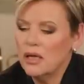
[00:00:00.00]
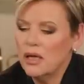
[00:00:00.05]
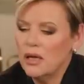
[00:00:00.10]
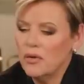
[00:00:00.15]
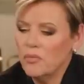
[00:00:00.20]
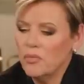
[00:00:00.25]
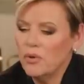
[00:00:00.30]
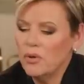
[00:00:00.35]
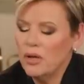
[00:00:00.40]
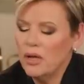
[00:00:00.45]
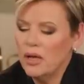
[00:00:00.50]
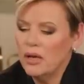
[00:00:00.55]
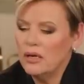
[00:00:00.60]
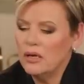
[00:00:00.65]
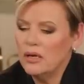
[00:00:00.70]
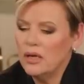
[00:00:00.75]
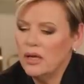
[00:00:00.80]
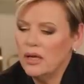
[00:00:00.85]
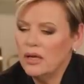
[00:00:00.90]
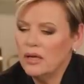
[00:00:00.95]

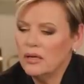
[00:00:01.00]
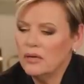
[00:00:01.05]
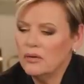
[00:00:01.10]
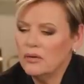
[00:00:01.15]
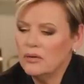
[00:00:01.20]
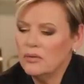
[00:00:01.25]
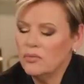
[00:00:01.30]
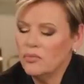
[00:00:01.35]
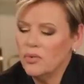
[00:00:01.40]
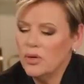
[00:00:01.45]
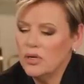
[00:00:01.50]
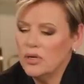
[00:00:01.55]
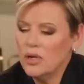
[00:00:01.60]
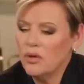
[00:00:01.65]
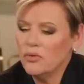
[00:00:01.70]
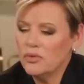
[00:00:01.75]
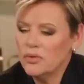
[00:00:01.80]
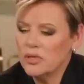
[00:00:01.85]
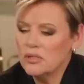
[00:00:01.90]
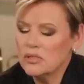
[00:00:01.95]
And we
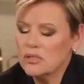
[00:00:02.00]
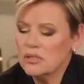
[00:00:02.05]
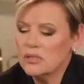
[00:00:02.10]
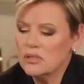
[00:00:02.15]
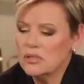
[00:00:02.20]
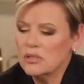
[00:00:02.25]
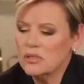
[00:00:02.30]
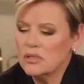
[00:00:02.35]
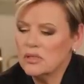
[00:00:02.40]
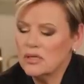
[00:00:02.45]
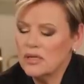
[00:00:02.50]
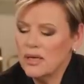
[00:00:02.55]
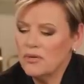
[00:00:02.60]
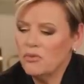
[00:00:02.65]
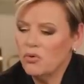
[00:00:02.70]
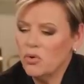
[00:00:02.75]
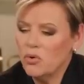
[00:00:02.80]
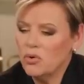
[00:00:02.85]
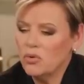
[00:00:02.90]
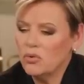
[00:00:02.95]
know this, the
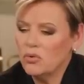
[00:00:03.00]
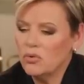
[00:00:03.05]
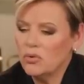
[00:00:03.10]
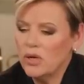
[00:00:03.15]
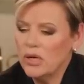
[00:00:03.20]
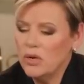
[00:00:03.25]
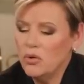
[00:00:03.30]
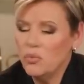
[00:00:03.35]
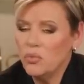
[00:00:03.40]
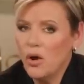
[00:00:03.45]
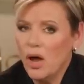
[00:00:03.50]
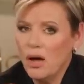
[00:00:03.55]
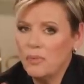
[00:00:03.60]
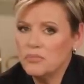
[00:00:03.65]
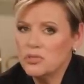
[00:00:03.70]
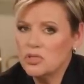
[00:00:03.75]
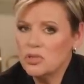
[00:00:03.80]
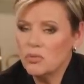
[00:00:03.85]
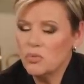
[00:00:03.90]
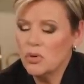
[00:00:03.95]
devil, he
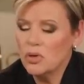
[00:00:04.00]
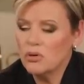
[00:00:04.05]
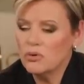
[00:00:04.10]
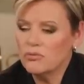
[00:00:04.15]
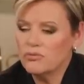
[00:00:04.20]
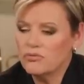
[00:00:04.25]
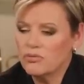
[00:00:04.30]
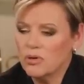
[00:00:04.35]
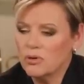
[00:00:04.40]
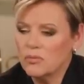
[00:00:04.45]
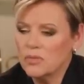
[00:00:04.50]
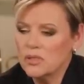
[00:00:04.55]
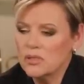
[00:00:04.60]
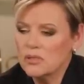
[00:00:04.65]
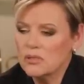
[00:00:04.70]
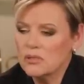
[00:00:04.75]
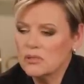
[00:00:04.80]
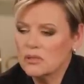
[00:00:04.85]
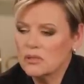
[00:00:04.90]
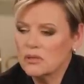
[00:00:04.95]
robs the word from
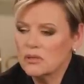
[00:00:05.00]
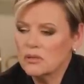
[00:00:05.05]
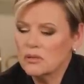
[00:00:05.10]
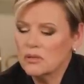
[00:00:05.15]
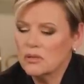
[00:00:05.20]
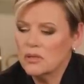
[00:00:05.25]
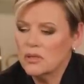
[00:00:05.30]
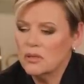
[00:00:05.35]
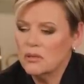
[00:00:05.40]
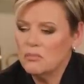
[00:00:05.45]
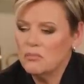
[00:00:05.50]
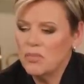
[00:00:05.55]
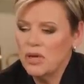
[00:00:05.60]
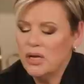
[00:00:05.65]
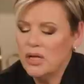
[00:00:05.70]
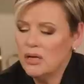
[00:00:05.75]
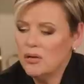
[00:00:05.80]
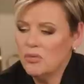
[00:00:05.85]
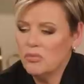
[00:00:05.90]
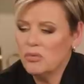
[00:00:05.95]
us. But
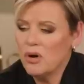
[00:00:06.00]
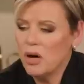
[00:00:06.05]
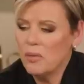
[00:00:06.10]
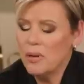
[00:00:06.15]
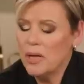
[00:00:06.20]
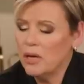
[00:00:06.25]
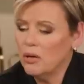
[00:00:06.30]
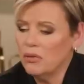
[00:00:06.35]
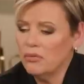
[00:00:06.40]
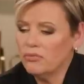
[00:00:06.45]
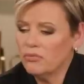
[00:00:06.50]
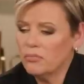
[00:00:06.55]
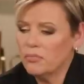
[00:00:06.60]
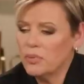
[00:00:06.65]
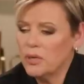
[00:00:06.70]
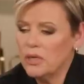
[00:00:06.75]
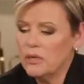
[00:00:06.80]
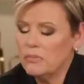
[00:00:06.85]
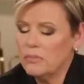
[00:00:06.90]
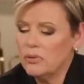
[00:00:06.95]
he'll rob health from
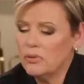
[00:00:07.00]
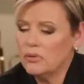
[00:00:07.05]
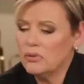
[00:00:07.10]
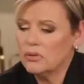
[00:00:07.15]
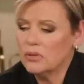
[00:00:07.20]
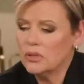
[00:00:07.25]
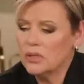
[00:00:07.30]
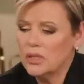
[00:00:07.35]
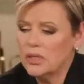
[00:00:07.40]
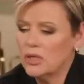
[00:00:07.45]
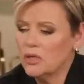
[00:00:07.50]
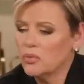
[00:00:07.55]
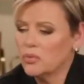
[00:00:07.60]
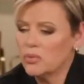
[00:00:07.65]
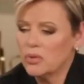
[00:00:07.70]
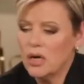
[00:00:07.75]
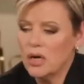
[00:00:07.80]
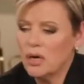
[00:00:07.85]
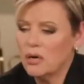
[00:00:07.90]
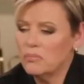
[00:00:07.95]
people. He'll
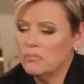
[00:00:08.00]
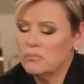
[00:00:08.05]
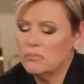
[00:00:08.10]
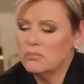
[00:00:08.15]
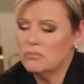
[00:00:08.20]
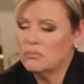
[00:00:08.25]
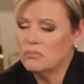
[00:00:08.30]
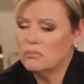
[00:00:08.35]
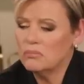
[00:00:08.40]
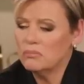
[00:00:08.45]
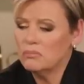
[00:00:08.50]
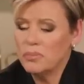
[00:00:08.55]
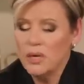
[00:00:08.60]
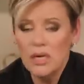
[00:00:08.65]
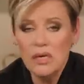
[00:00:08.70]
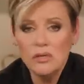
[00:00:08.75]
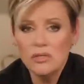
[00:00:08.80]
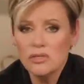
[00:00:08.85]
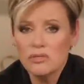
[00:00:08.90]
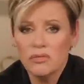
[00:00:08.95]
rob
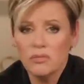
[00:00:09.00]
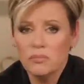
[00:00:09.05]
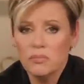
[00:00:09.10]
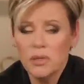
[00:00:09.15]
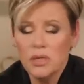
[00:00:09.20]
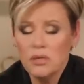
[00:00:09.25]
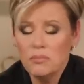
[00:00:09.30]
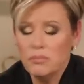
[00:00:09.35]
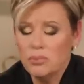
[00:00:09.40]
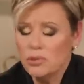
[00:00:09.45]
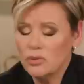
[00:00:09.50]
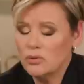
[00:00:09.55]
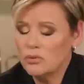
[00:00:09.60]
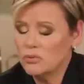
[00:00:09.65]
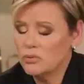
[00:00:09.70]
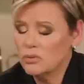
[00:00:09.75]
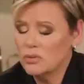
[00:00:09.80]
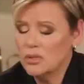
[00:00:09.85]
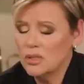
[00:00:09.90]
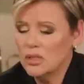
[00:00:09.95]
peace from people.
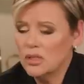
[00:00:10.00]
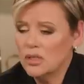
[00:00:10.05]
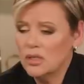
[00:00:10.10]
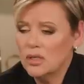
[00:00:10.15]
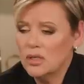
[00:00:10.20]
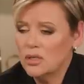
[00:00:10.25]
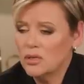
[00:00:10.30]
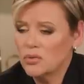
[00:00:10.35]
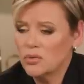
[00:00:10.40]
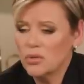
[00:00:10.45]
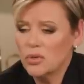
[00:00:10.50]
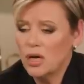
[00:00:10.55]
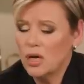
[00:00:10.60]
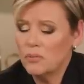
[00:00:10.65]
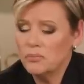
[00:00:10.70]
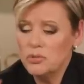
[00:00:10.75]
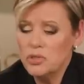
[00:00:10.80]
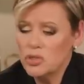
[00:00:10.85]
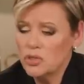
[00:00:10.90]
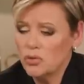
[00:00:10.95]

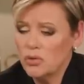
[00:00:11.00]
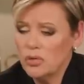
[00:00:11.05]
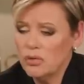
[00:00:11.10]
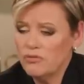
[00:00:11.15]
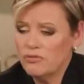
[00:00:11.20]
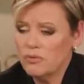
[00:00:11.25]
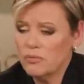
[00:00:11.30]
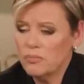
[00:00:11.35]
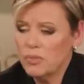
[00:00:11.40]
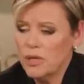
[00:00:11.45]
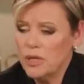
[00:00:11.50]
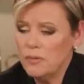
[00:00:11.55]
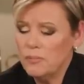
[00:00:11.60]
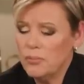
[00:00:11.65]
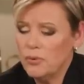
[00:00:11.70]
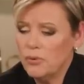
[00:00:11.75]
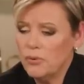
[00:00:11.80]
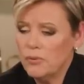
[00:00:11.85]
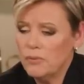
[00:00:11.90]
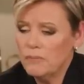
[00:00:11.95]
Rob joy from
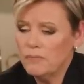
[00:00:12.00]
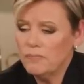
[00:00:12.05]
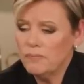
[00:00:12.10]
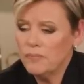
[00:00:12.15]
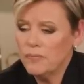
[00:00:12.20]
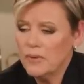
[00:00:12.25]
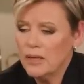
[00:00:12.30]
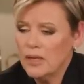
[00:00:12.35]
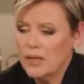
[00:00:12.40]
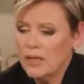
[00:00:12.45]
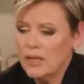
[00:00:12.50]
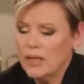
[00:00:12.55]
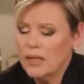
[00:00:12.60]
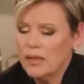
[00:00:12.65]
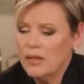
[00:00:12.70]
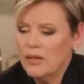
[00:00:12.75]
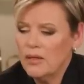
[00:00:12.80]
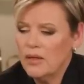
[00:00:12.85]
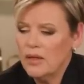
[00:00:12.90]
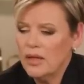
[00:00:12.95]
people.
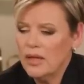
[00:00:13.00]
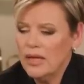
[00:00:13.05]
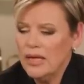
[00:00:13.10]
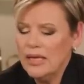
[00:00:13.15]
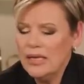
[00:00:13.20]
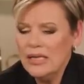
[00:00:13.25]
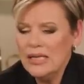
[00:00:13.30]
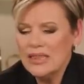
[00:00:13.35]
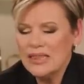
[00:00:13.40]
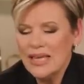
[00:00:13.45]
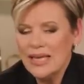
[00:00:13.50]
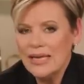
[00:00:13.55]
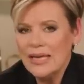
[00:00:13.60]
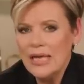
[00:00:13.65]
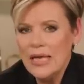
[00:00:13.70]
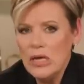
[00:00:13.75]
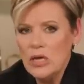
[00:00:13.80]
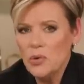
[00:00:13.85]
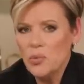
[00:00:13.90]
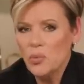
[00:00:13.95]
Anything
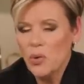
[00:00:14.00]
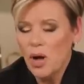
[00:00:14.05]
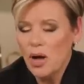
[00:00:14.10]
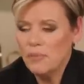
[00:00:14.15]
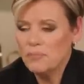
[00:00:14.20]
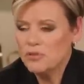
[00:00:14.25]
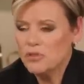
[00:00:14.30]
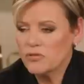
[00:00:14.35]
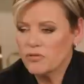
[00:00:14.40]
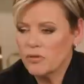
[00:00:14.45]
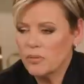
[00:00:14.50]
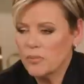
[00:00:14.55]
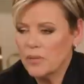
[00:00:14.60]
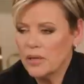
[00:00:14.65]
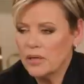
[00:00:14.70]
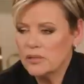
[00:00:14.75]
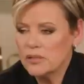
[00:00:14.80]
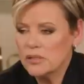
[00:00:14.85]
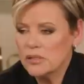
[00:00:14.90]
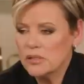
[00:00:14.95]
he robs from
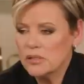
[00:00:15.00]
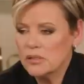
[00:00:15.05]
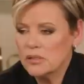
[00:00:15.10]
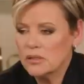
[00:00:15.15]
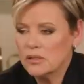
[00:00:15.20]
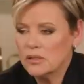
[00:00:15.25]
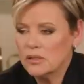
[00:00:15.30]
us